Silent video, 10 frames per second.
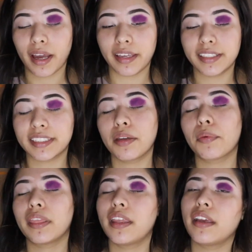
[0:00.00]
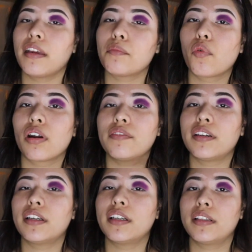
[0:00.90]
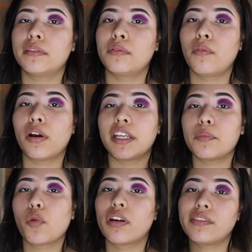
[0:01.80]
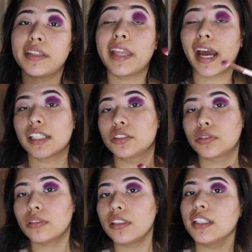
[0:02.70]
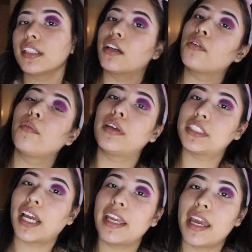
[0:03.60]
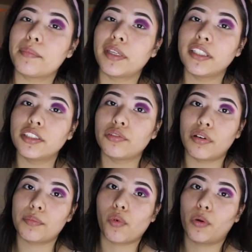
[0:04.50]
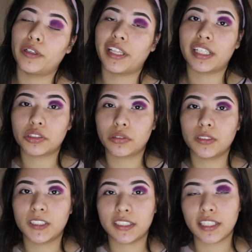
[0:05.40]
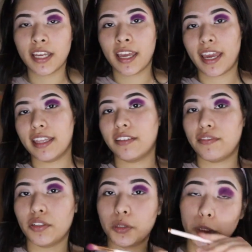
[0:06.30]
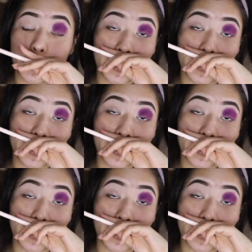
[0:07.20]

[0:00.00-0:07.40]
I guess they were thinking more of a, wanting more of a natural look, which I am gonna do a more natural look in the future.